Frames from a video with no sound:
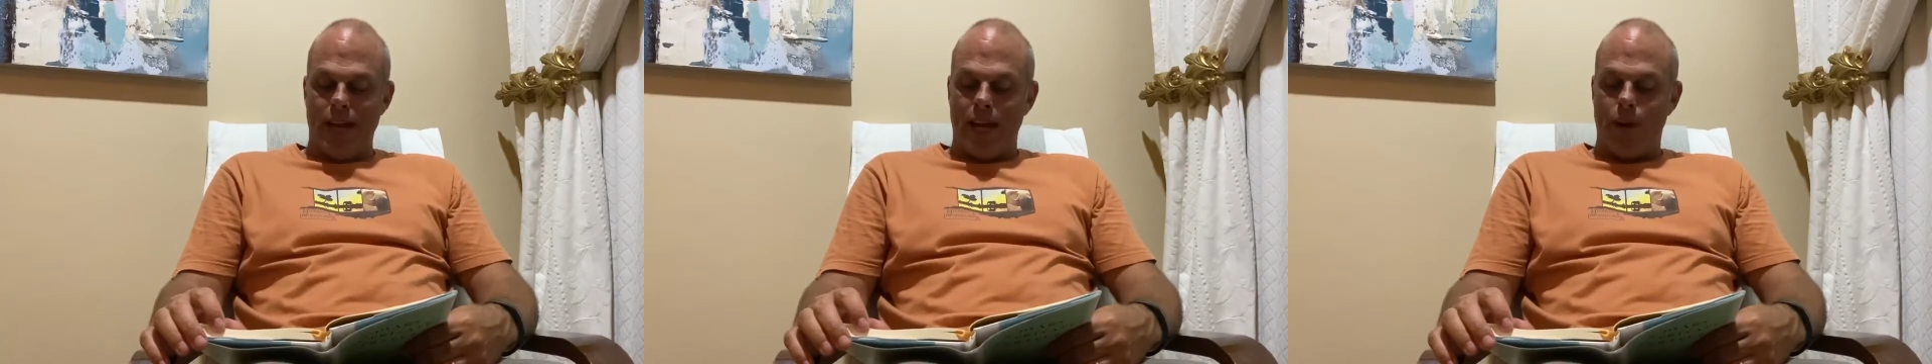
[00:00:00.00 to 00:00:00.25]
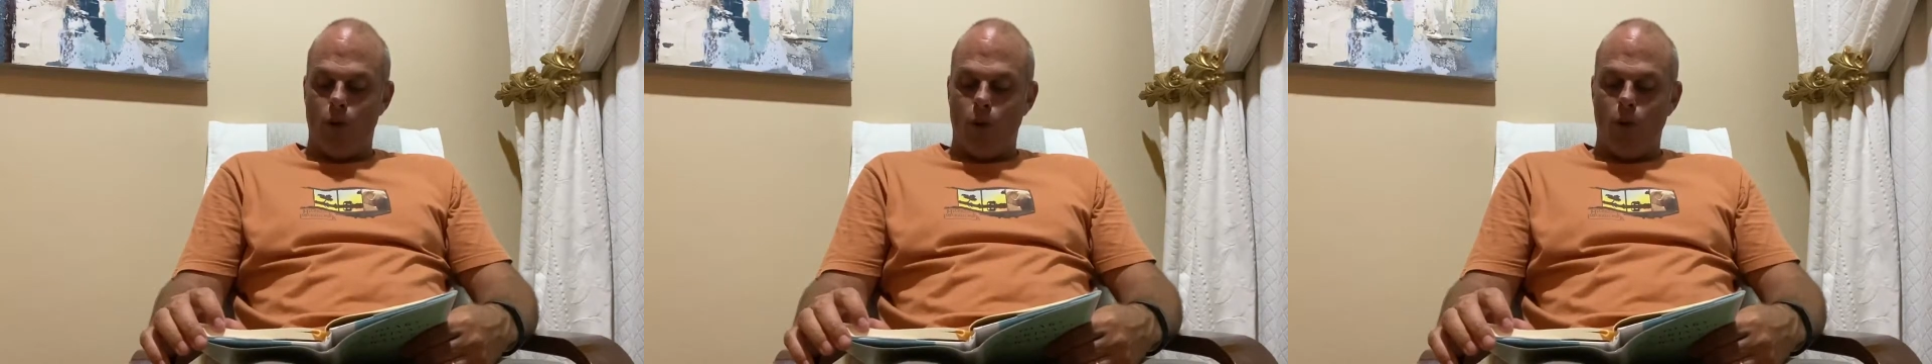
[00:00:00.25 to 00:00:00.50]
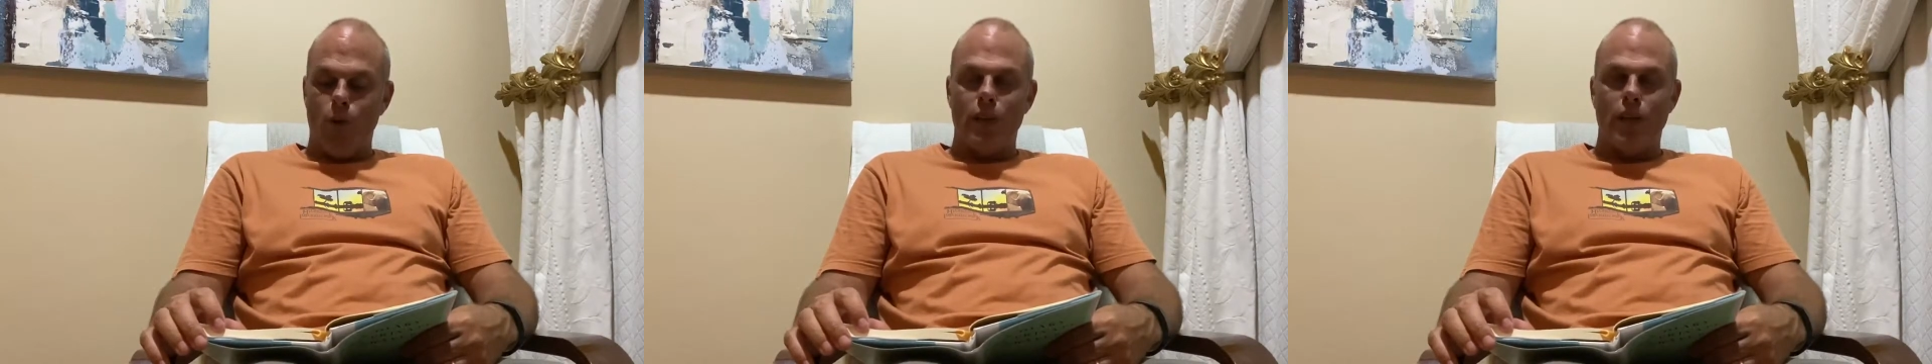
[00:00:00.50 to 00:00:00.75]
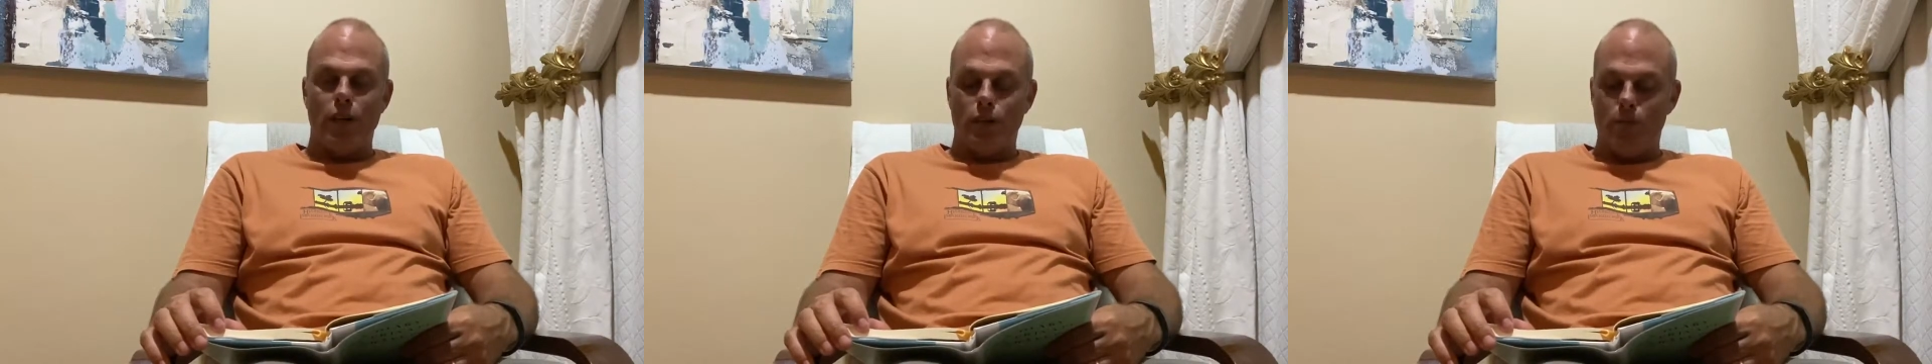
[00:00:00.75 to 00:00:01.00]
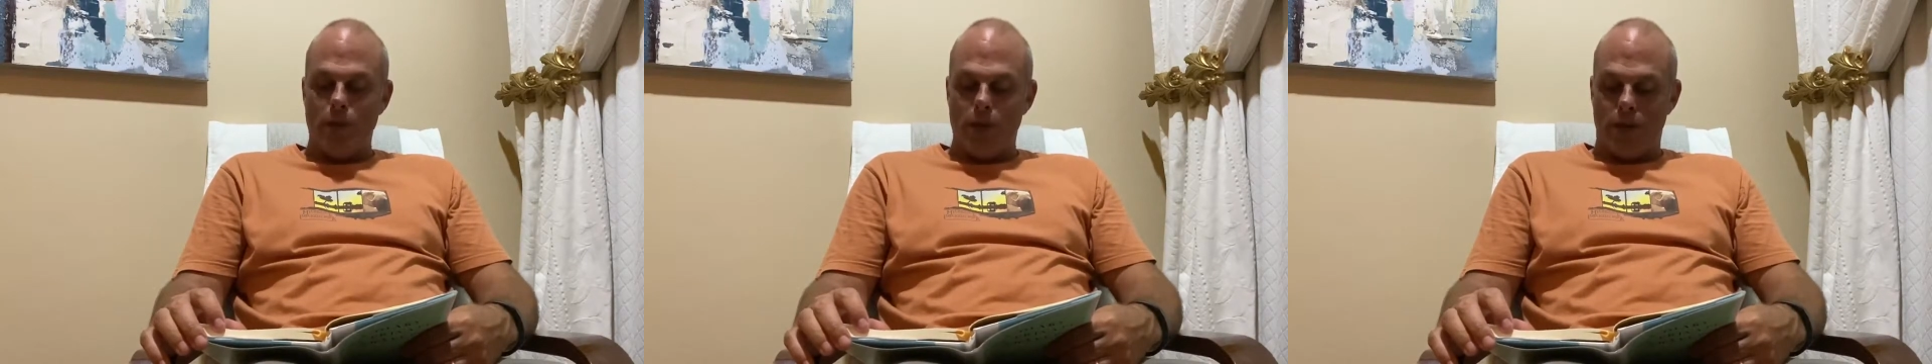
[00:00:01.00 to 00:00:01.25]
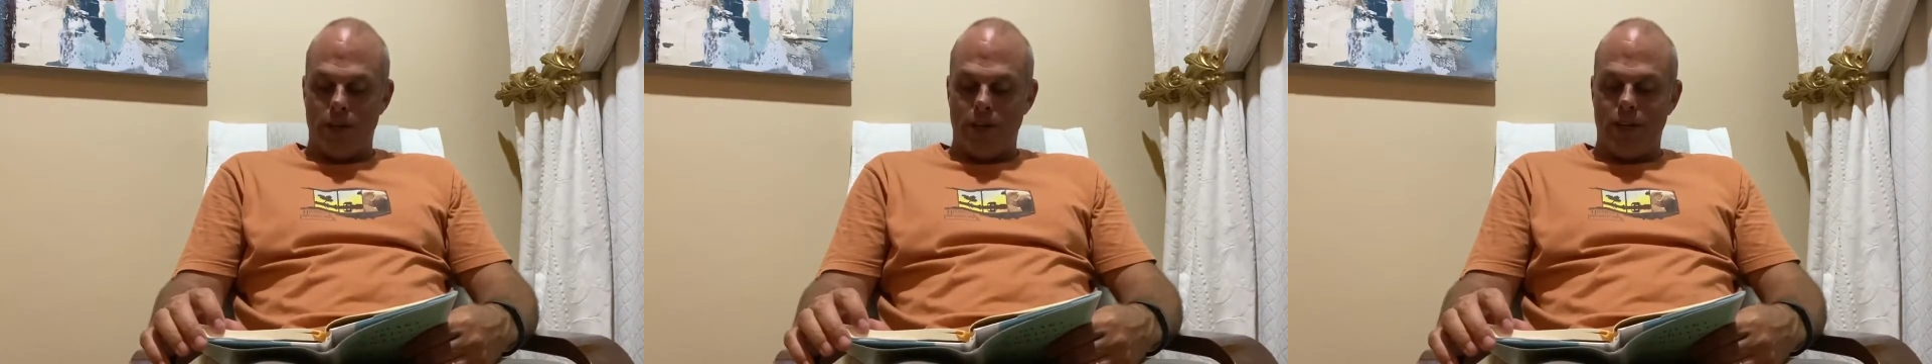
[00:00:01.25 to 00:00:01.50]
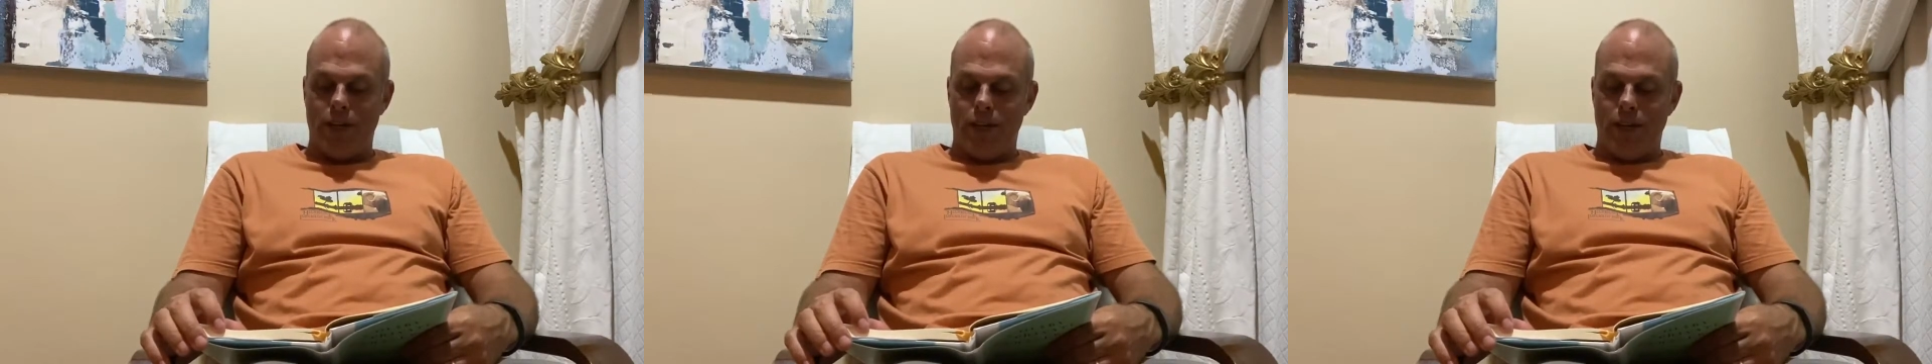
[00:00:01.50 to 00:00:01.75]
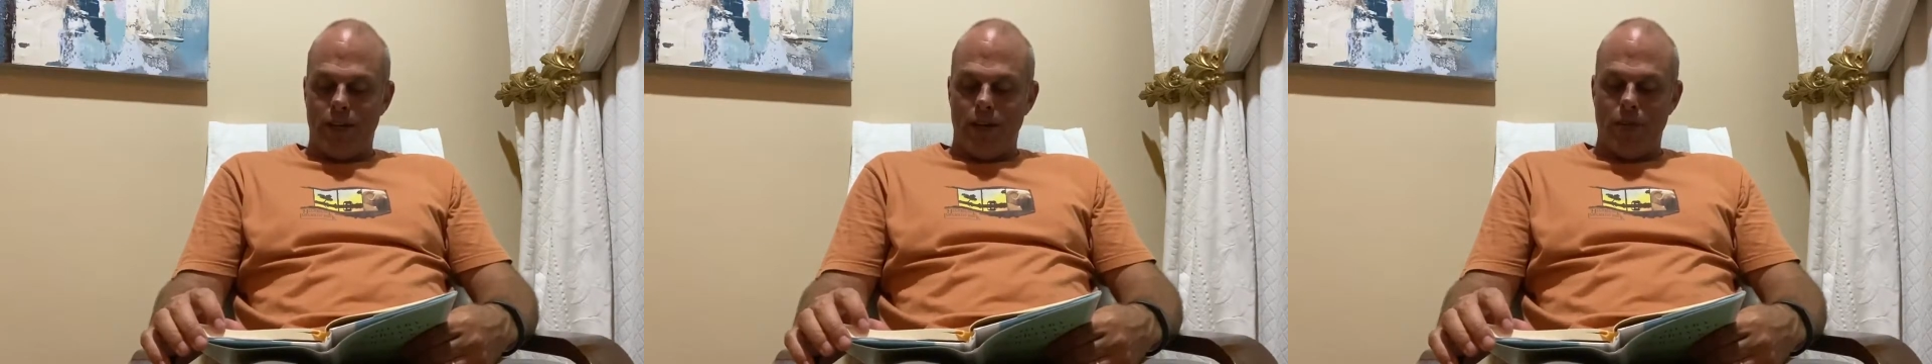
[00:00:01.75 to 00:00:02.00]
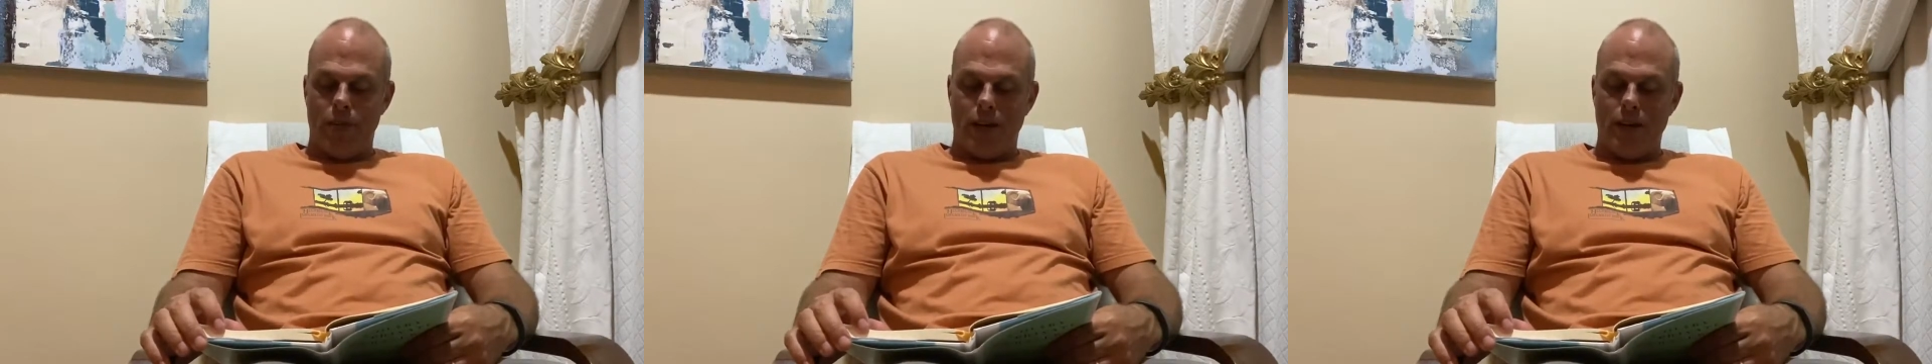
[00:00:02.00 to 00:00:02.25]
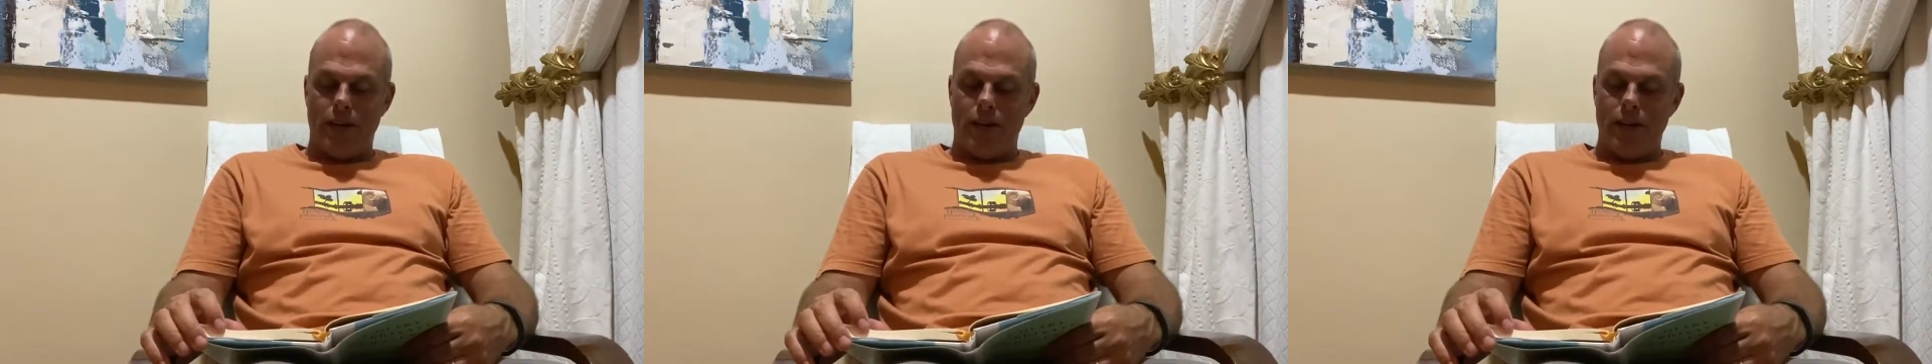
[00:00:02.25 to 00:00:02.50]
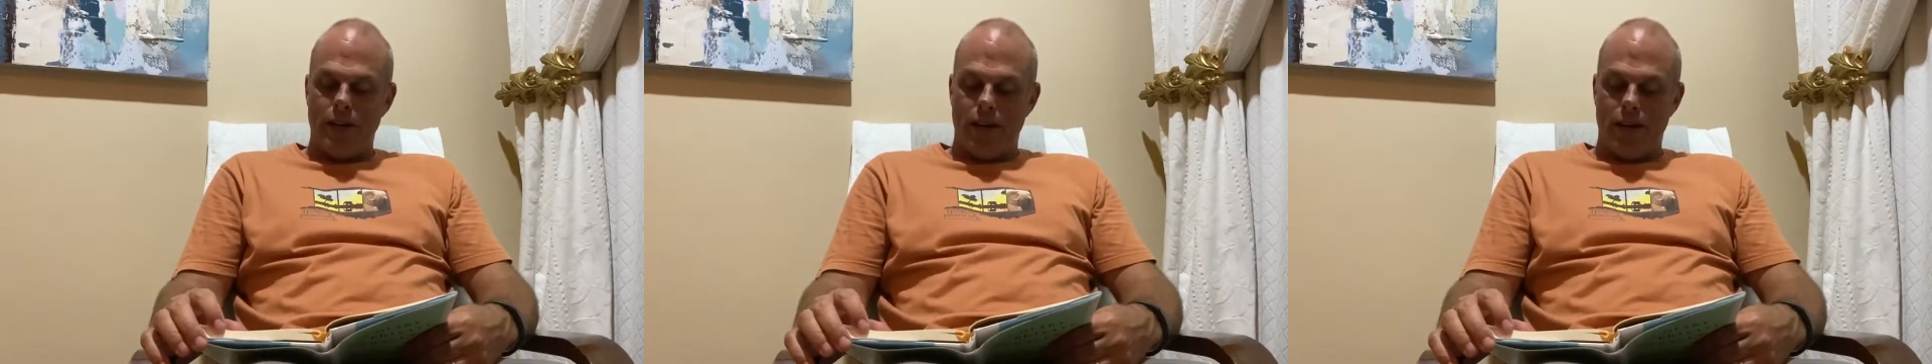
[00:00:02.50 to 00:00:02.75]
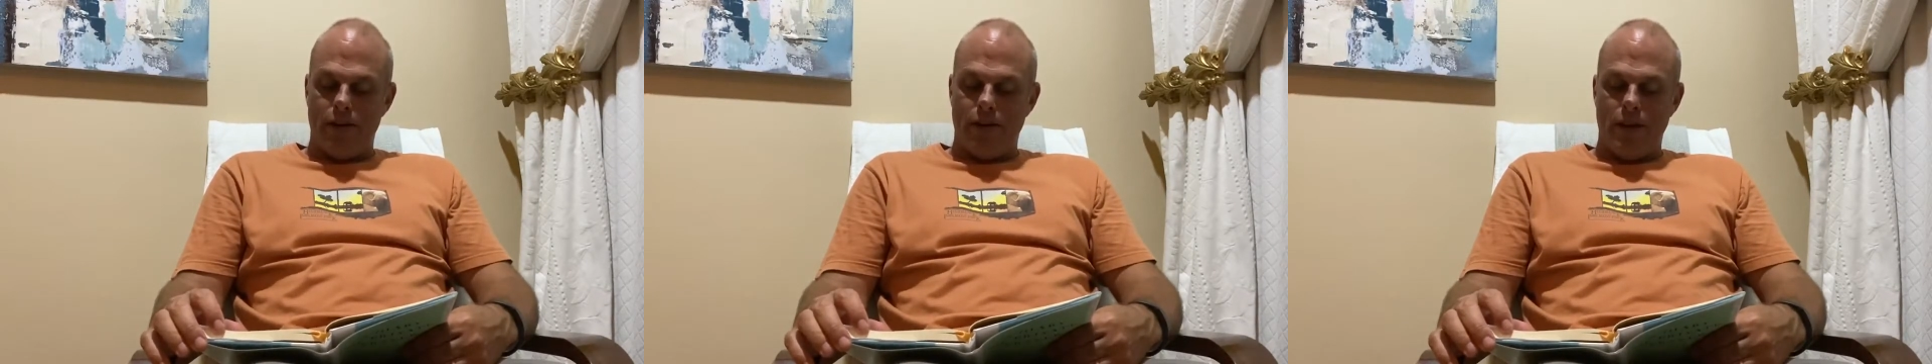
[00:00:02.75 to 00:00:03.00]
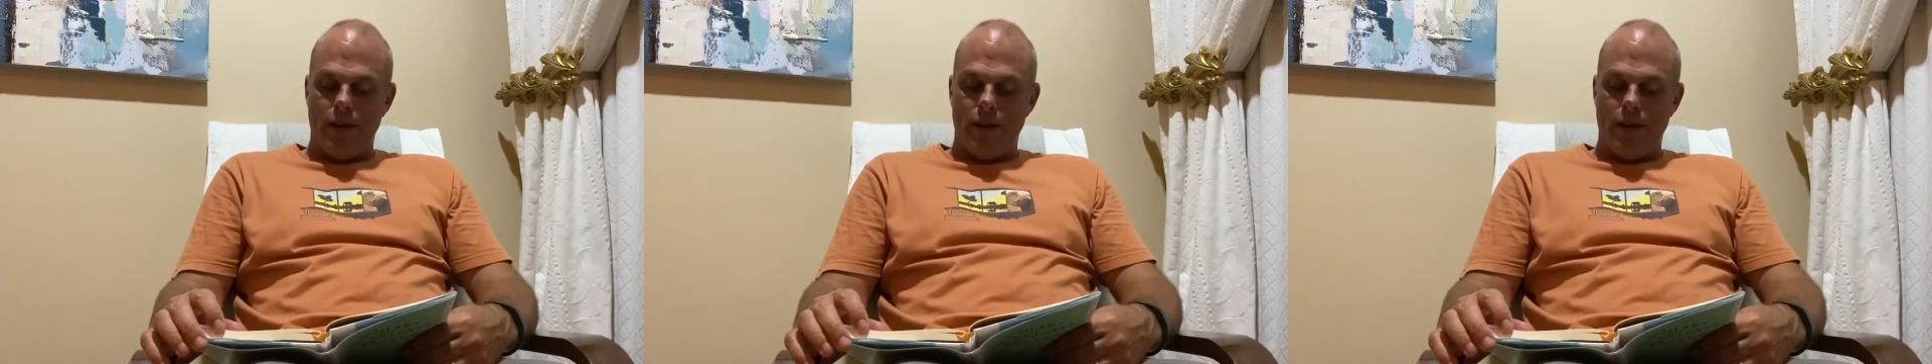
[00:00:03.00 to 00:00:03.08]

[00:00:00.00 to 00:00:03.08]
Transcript: and all those beyond whom I don't know,